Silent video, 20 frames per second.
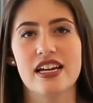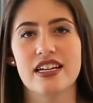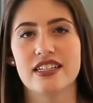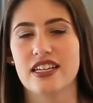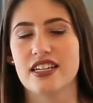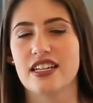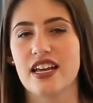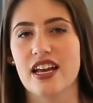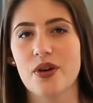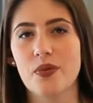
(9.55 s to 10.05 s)

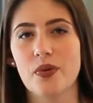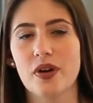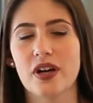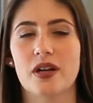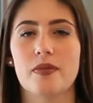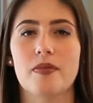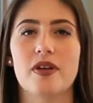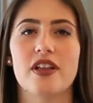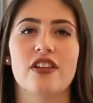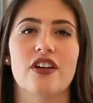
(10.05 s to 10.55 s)
Today we're
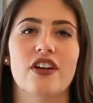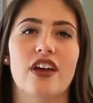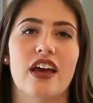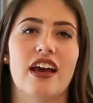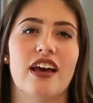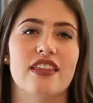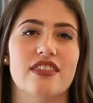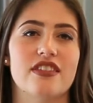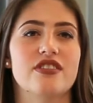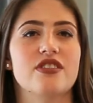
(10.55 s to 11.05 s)
going to be
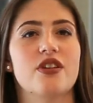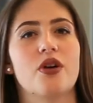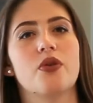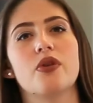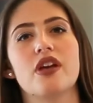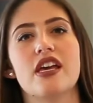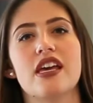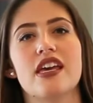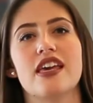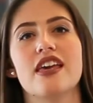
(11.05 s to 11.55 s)
looking at the
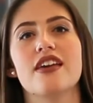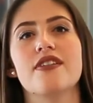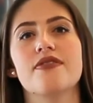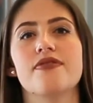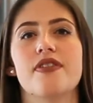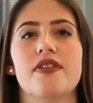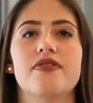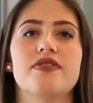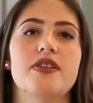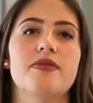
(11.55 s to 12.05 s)
Sony E
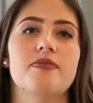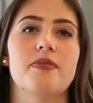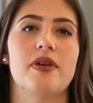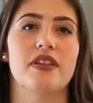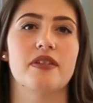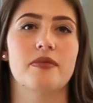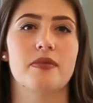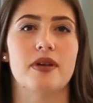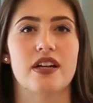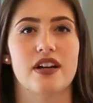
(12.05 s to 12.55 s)

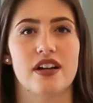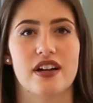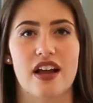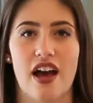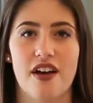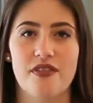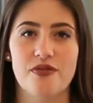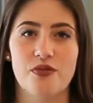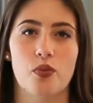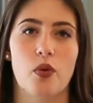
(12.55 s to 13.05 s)
50mm
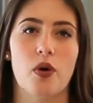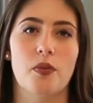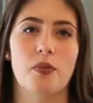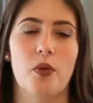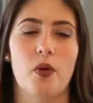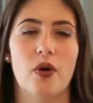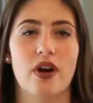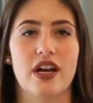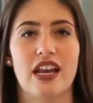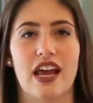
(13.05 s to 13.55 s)

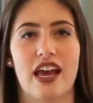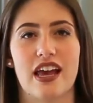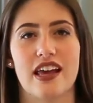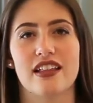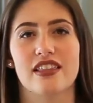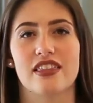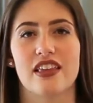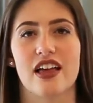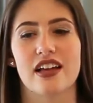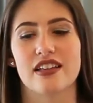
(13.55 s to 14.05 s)
F1.8
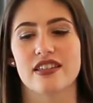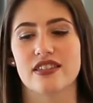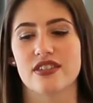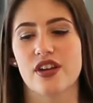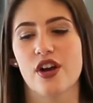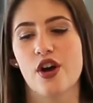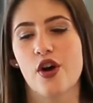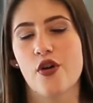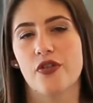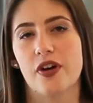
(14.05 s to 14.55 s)
lens
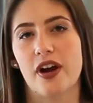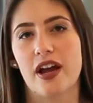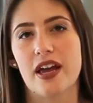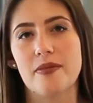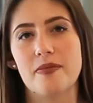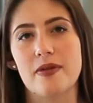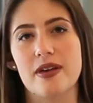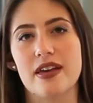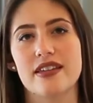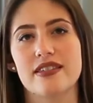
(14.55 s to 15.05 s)
for
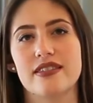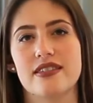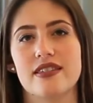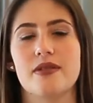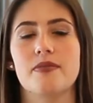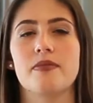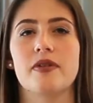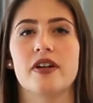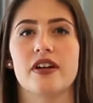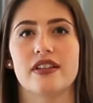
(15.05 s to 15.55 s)
APS-C
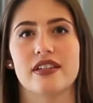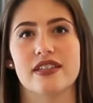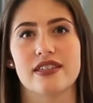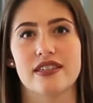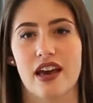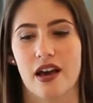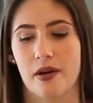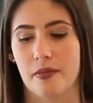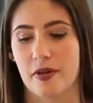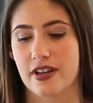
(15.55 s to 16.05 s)
mirrorless
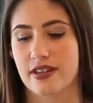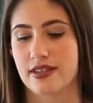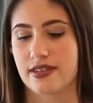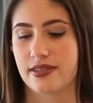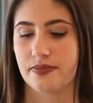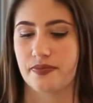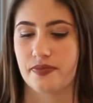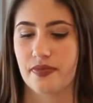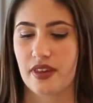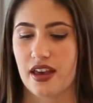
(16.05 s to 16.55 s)

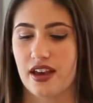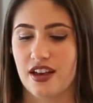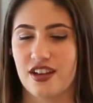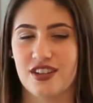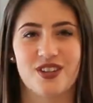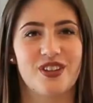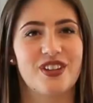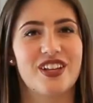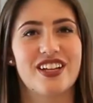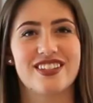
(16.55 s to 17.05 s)
cameras.
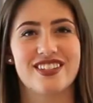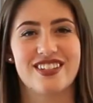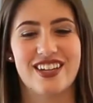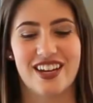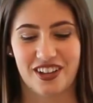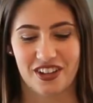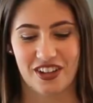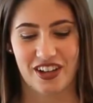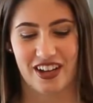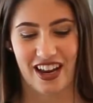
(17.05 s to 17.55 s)
So let's
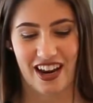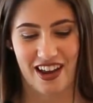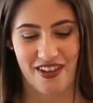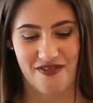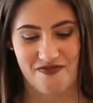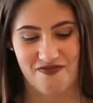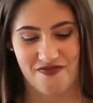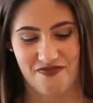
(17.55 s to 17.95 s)
take a look at it.